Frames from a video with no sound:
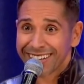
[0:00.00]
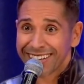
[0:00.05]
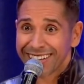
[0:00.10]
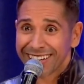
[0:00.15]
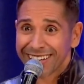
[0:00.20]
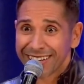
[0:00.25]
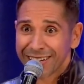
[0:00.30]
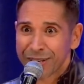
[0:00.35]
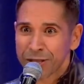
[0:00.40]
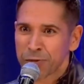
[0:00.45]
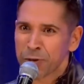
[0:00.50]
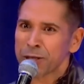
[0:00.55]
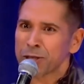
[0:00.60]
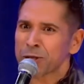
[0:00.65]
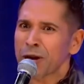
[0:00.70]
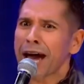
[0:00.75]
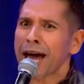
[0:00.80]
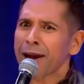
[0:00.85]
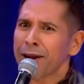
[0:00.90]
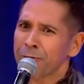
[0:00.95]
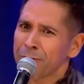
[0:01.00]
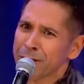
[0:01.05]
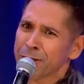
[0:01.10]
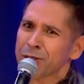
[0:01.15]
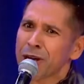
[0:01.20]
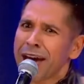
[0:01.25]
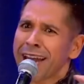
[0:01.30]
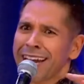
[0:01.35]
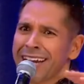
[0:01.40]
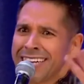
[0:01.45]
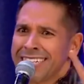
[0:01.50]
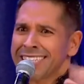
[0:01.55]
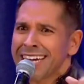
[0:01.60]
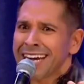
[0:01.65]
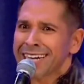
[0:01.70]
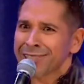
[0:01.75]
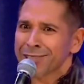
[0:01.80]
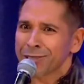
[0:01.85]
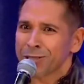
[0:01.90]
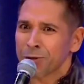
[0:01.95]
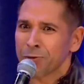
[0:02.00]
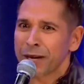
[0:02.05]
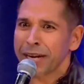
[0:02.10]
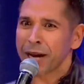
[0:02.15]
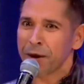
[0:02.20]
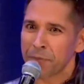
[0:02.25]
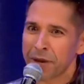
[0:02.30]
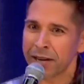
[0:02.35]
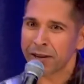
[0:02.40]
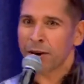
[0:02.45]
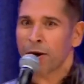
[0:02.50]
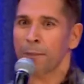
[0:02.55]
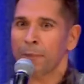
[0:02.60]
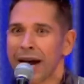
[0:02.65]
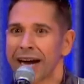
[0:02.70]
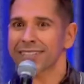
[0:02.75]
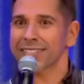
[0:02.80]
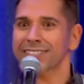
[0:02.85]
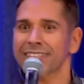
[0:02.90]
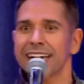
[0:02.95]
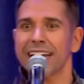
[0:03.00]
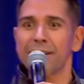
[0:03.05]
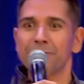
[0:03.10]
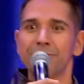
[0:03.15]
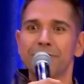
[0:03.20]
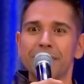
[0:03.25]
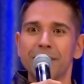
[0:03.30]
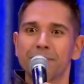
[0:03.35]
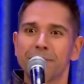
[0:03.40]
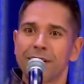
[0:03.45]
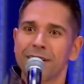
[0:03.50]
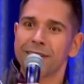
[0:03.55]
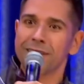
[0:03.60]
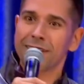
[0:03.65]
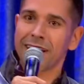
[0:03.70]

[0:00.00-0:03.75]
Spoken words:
Because we try to entice her till we come in our boxes, like, hey, what's up, girl?